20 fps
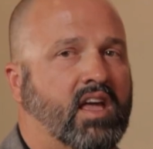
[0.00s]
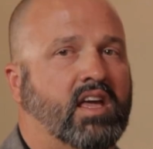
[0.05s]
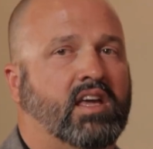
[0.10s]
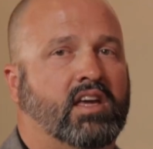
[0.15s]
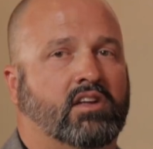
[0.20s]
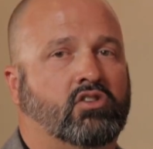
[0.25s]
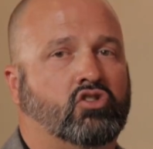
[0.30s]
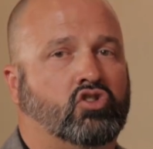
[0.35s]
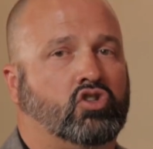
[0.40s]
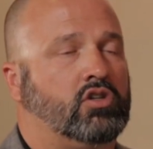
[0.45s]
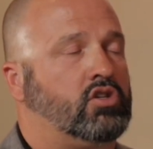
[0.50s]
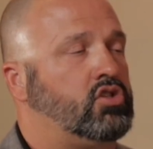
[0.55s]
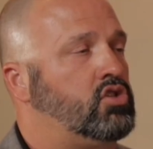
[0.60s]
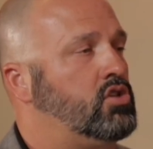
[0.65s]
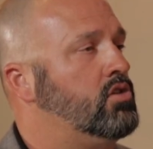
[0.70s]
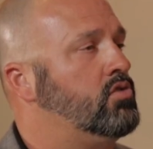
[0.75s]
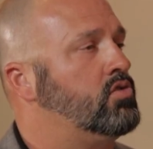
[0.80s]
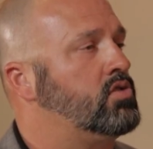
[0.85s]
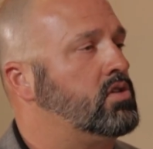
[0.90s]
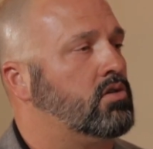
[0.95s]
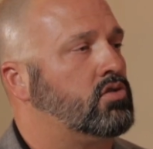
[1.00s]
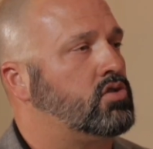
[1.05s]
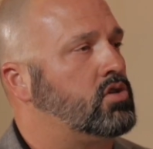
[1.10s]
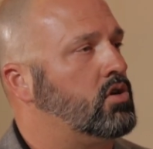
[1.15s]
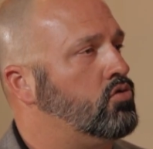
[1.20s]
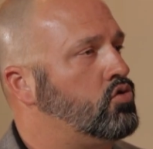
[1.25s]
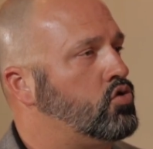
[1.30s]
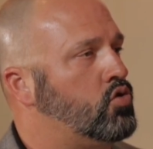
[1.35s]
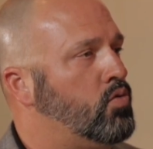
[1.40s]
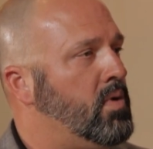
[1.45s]
they can just use their
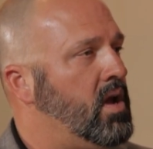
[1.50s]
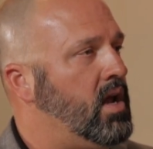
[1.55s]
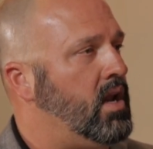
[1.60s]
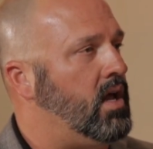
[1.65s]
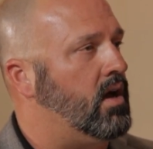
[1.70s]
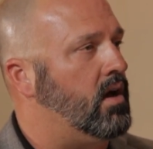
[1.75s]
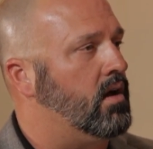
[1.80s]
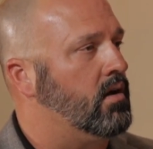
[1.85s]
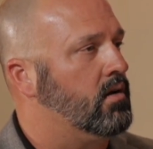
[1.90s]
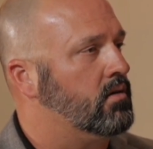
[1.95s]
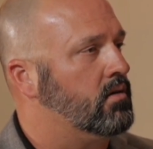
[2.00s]
social media.